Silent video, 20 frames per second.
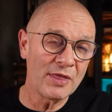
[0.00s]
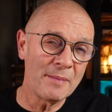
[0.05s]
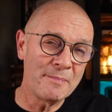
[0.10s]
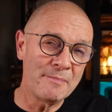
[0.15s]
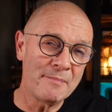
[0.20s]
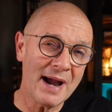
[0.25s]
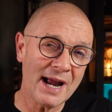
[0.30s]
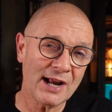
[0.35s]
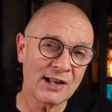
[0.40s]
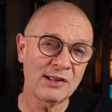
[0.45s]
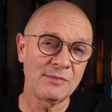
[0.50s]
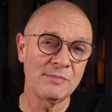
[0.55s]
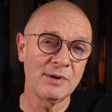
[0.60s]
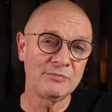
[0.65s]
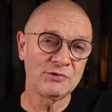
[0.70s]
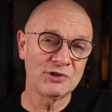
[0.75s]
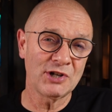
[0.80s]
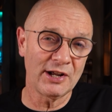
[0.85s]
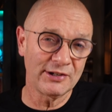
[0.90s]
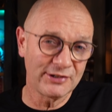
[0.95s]
The
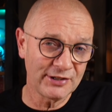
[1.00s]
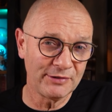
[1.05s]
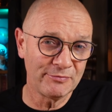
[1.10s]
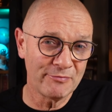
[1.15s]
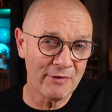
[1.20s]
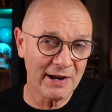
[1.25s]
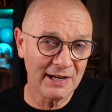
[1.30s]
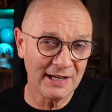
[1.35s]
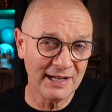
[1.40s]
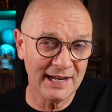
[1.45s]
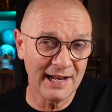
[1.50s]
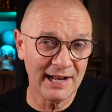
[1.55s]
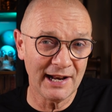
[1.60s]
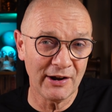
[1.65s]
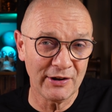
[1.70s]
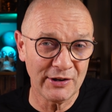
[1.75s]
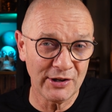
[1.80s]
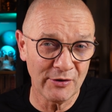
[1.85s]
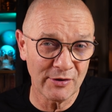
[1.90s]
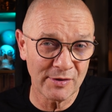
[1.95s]
maximum charging rate you can get
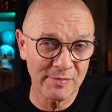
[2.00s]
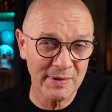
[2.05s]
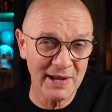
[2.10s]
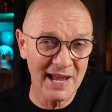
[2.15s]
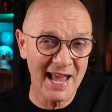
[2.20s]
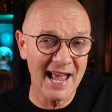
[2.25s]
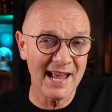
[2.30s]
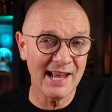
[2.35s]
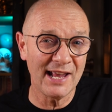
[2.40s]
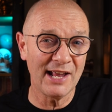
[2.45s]
out of USB-A